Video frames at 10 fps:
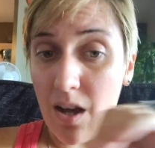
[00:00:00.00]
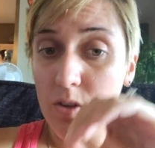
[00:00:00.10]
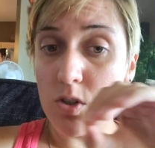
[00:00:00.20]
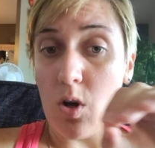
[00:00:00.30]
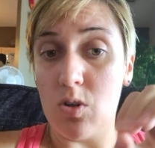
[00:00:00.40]

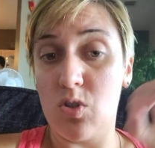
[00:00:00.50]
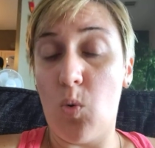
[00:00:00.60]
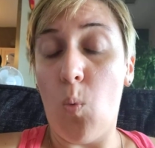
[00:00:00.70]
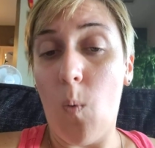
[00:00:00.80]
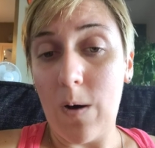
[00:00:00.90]
other dogs
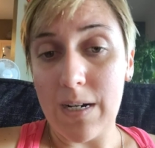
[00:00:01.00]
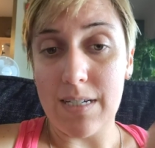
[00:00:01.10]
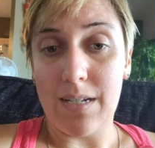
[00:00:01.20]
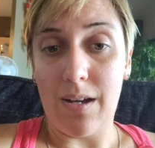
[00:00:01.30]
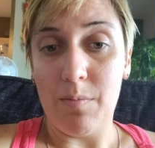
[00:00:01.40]
one at a
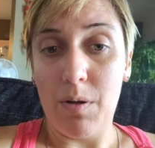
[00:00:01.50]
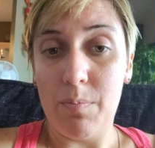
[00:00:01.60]
time,